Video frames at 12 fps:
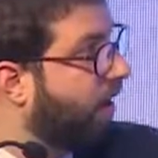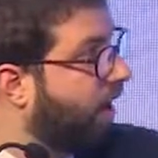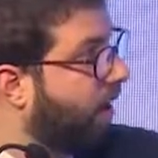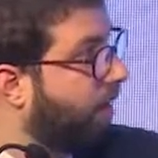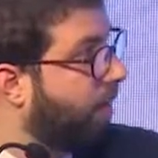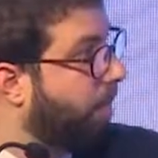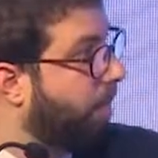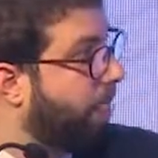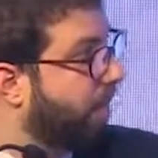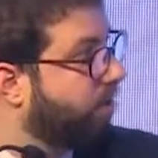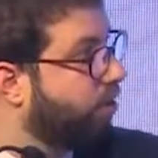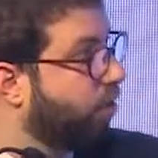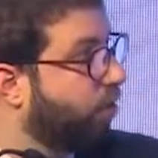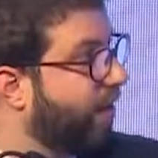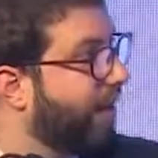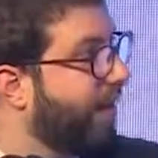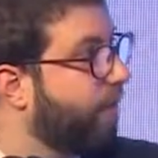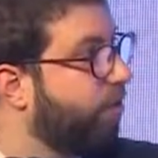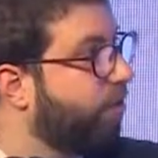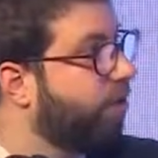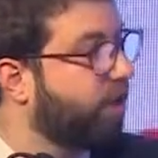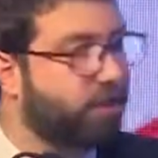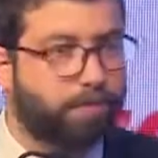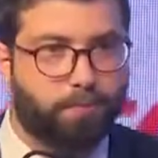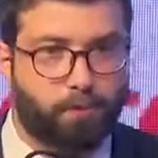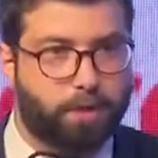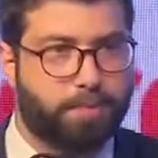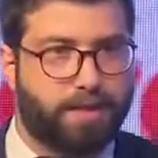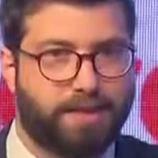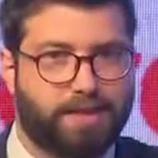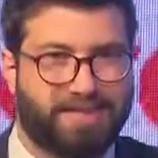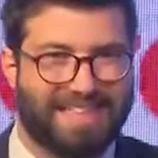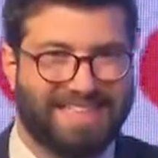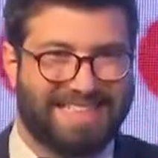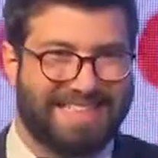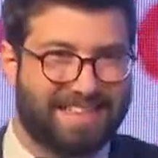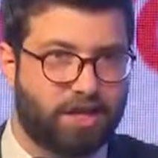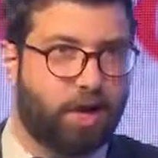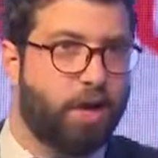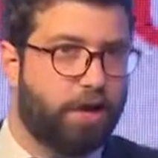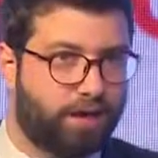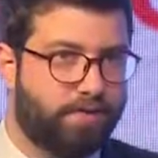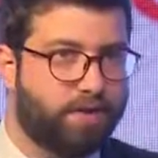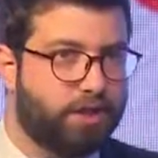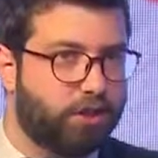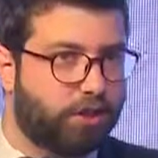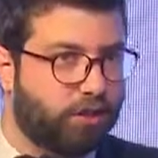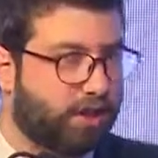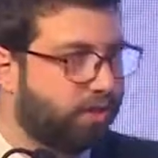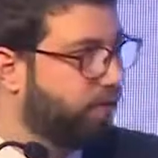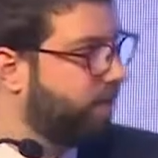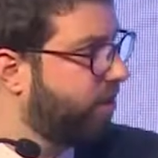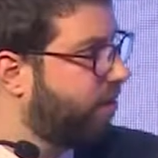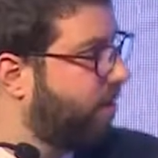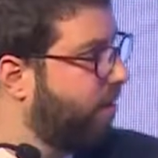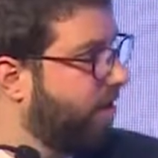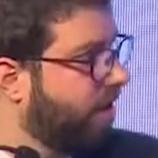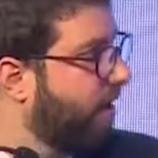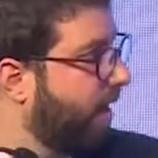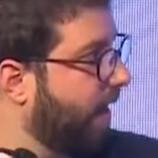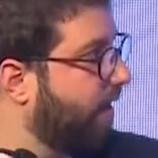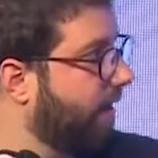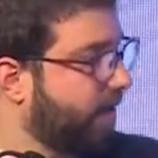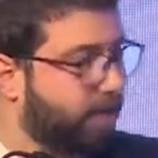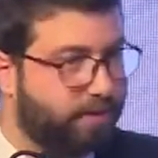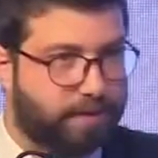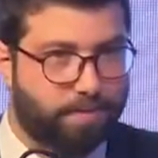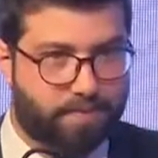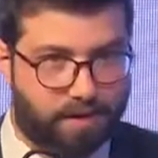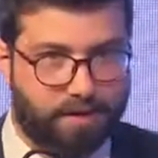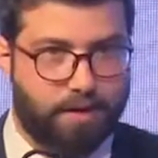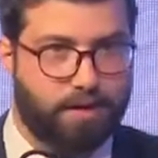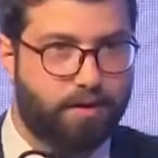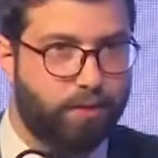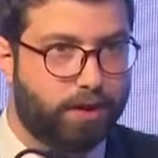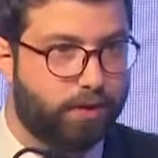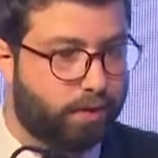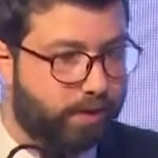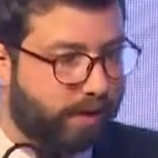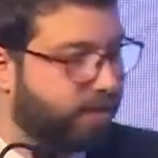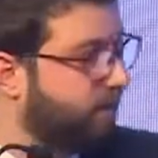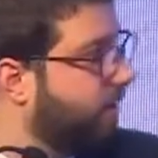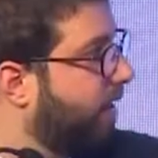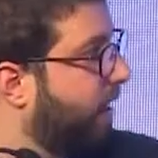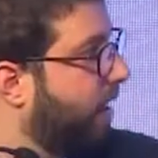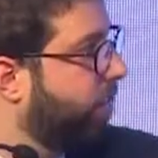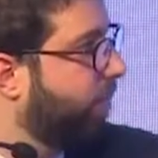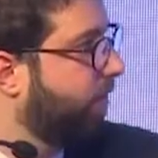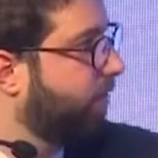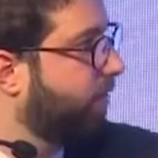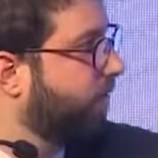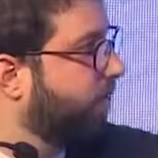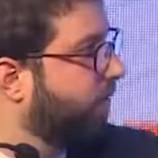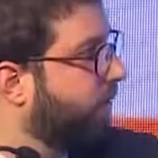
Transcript: So creating a productive workplace is at the heart of digital transformation, and it's something that really relates to that output.